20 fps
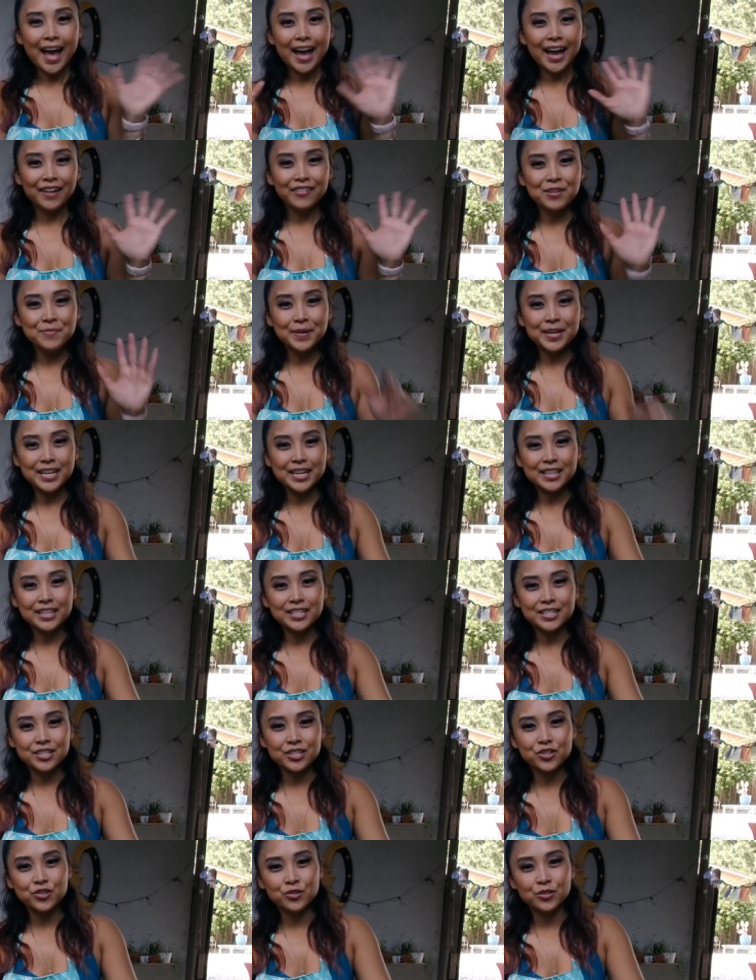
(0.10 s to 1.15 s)
Hey everybody,
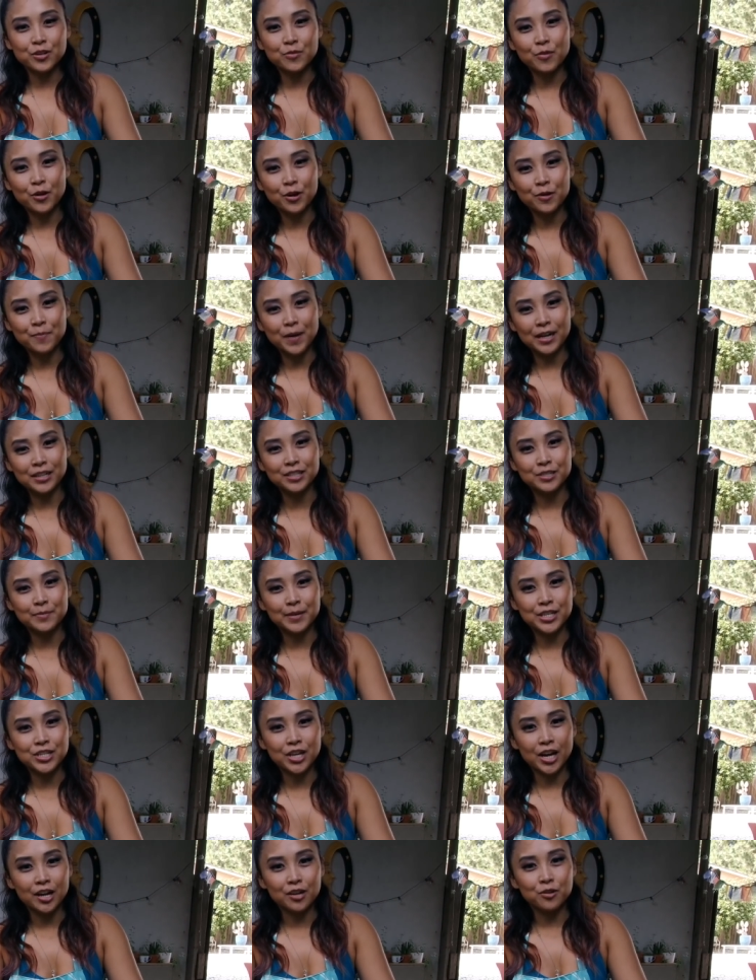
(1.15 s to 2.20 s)
this is Jewelyn. Welcome back to
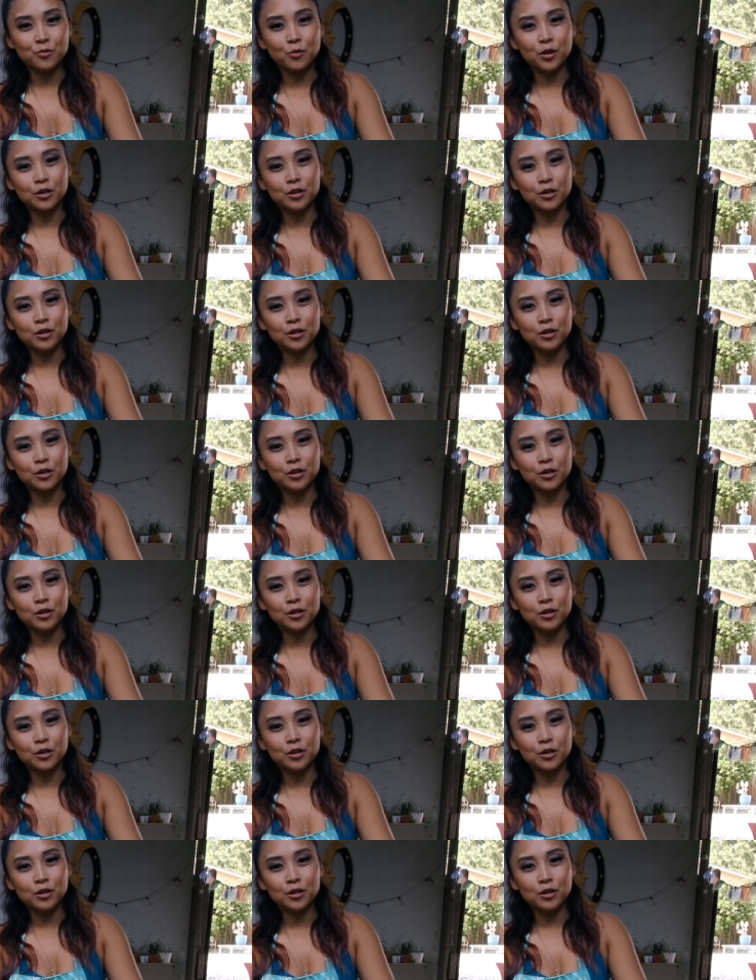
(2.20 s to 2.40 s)
my channel.